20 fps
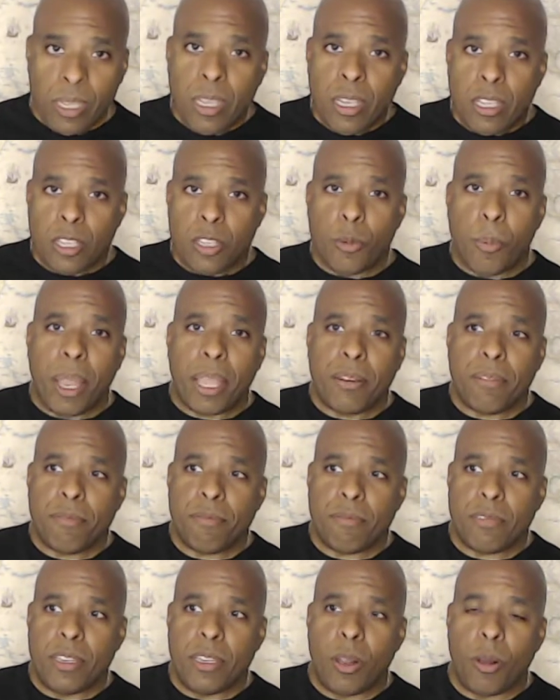You might,
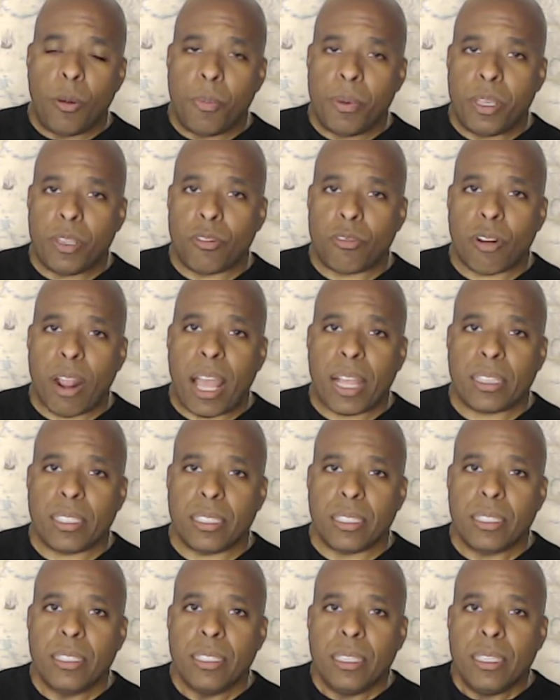be
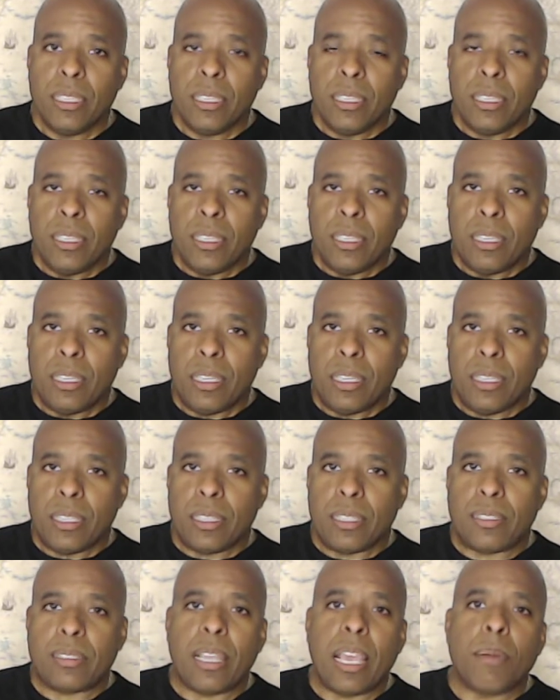attracting
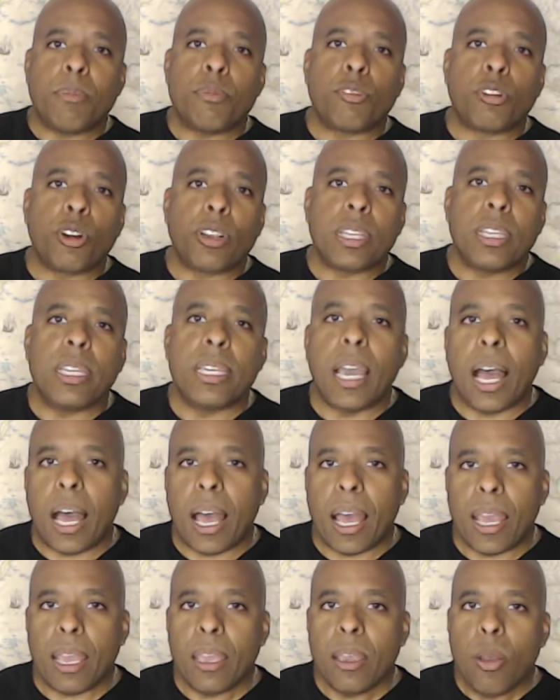the same jerky
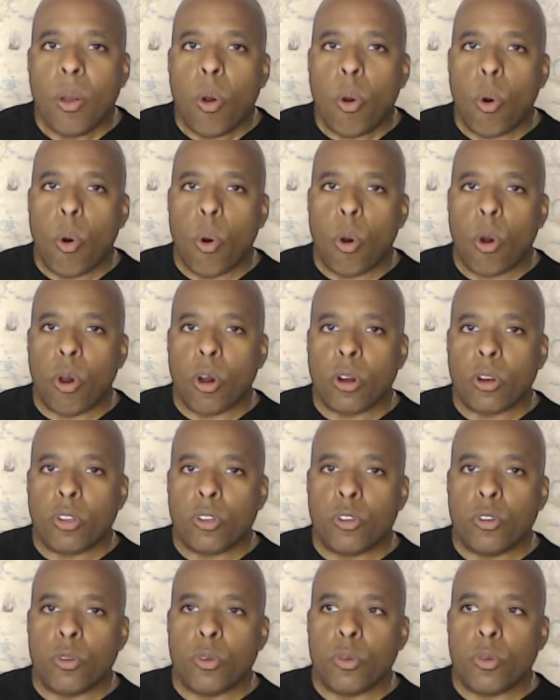guy, or
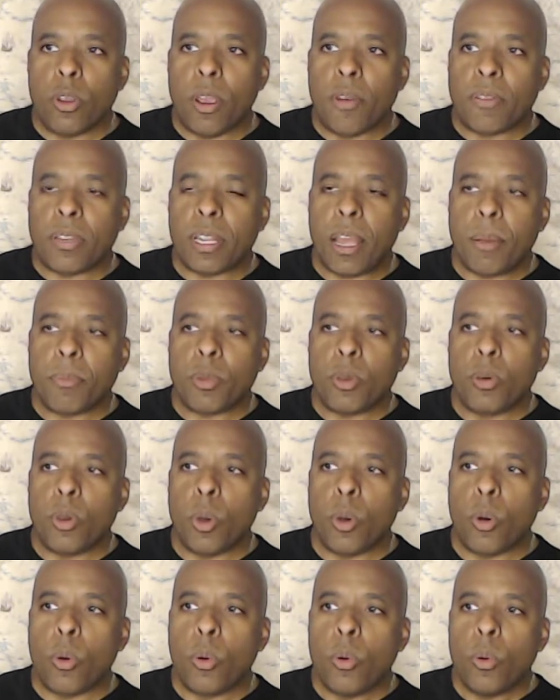you every time you
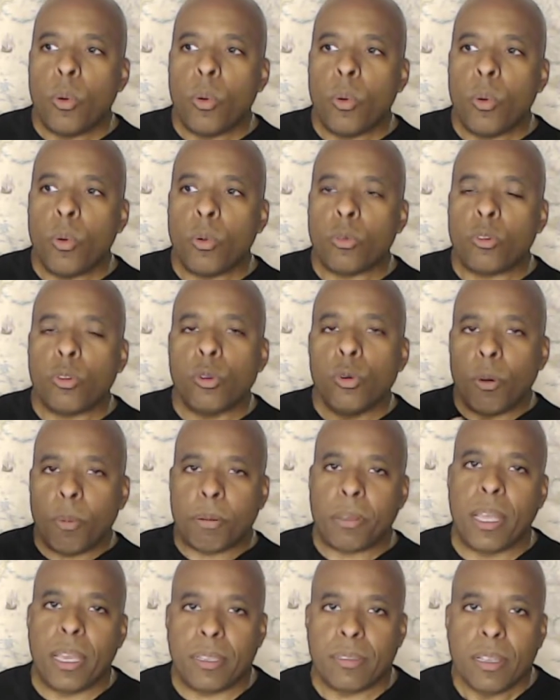go to a
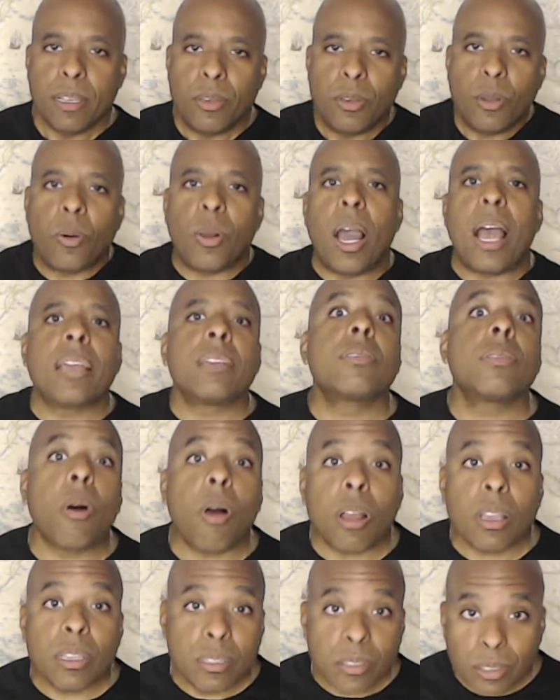place, no guy is
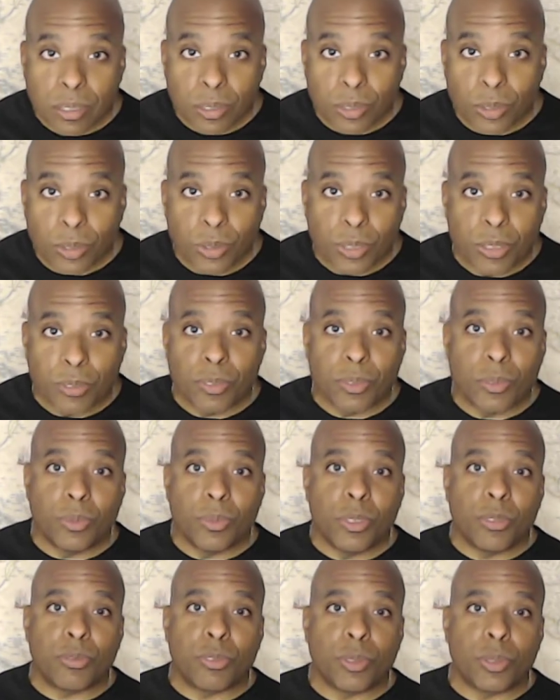talking to you, even
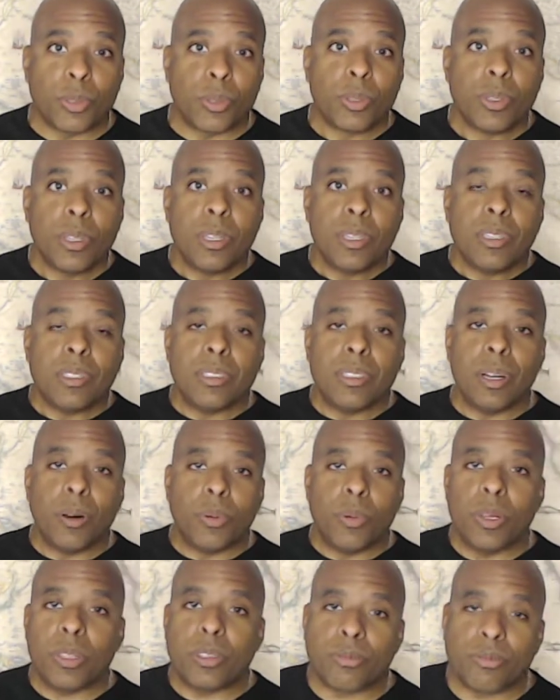if you're,
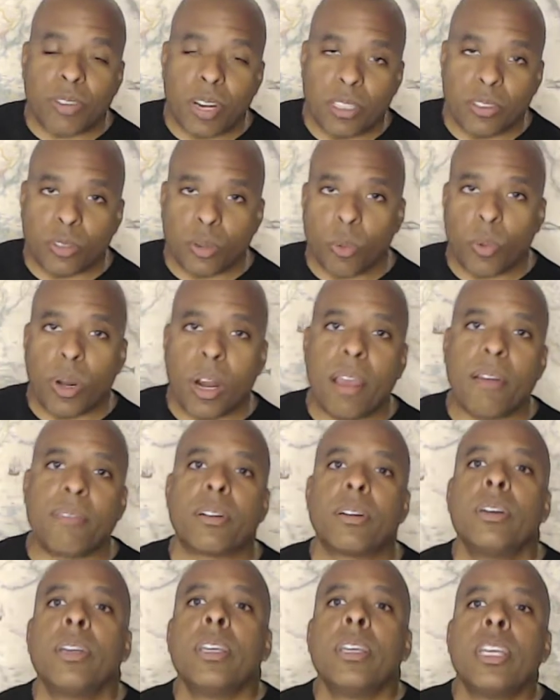with the friends or
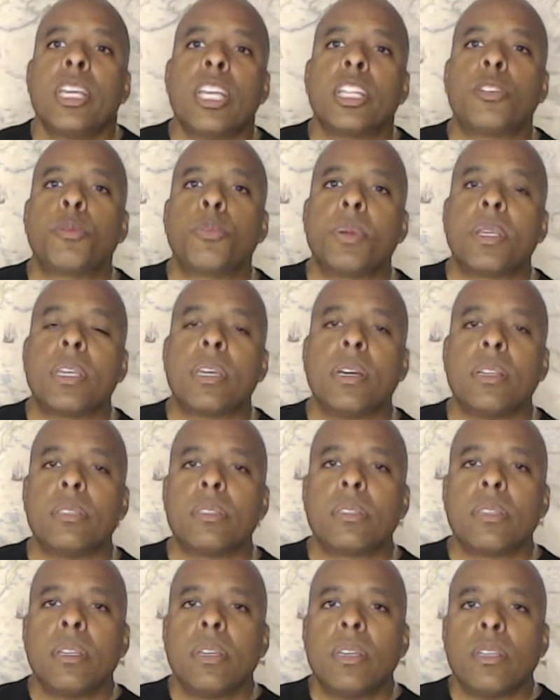whatever. It's
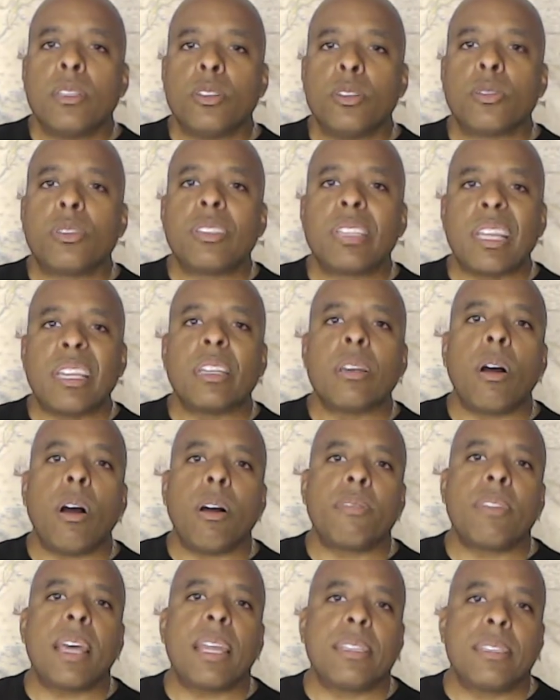because you're sending
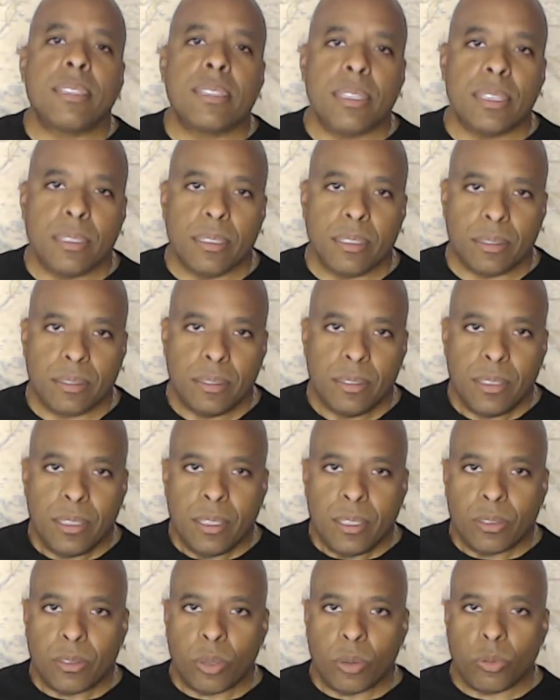off that signal.
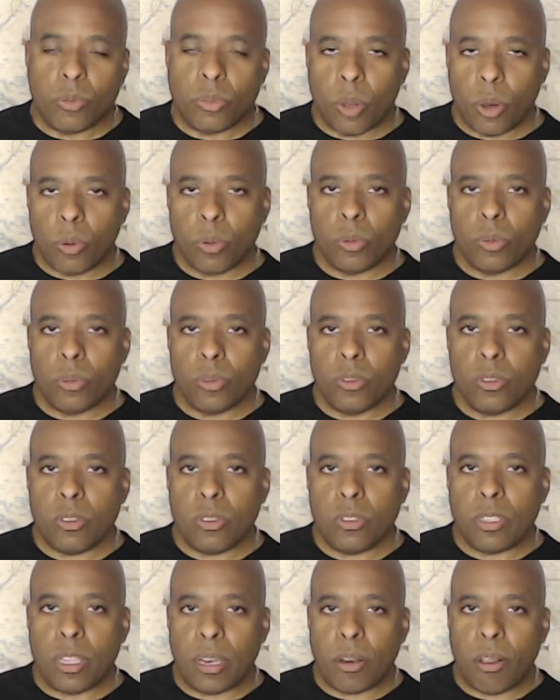So don't
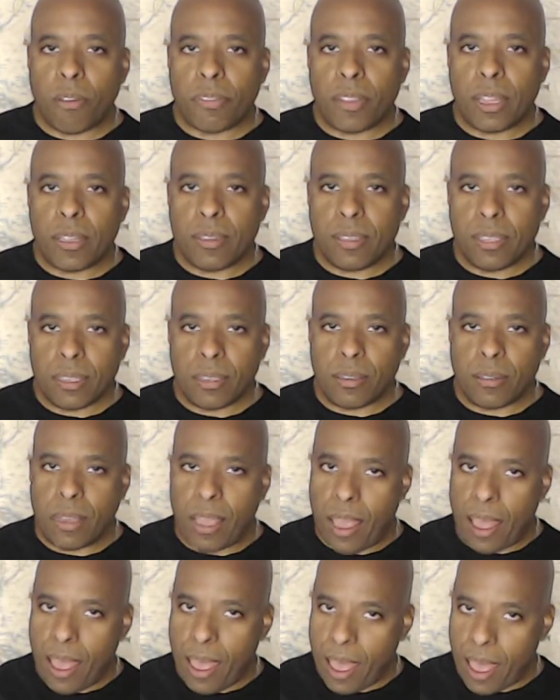send off that signal.
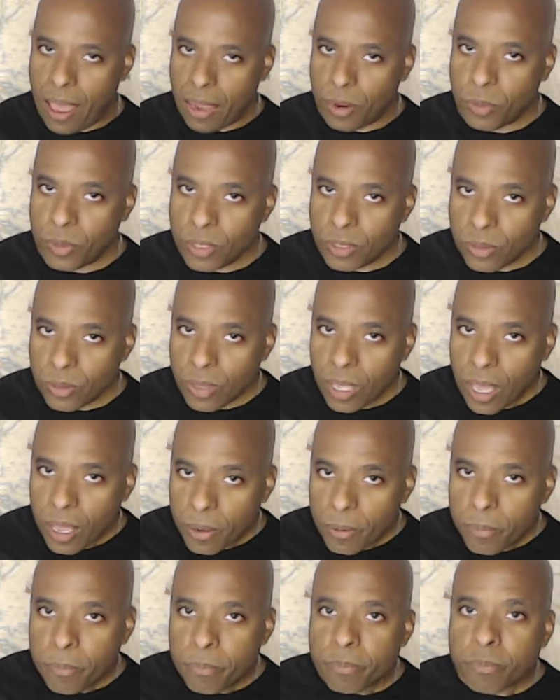Now, how do we do
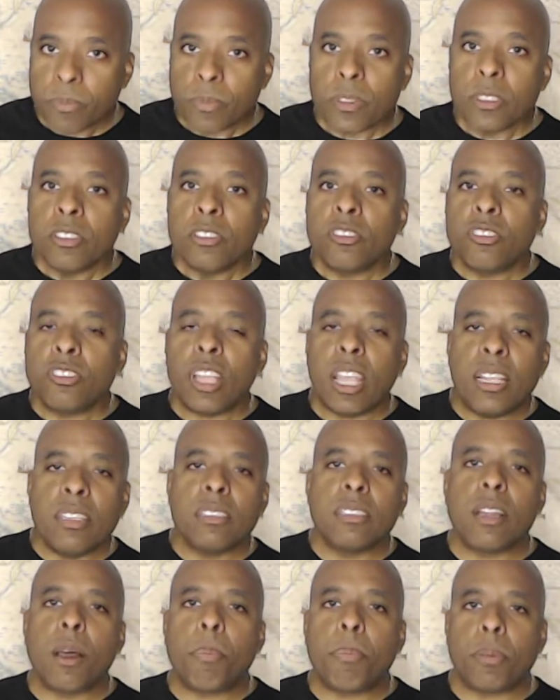that?
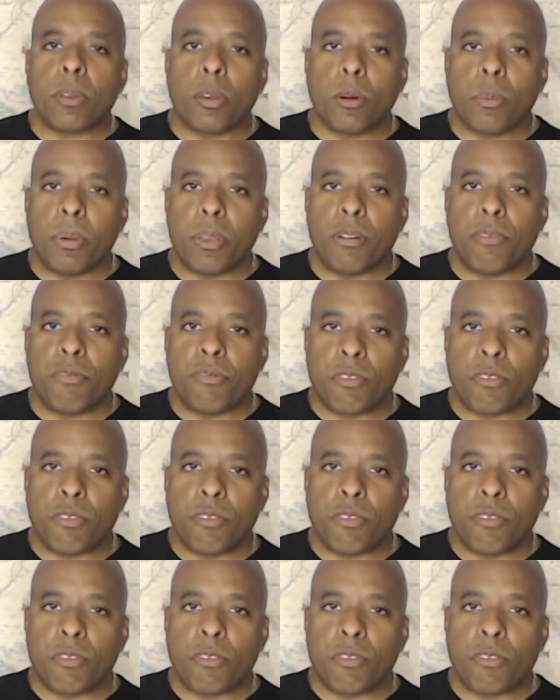Change it up a little bit.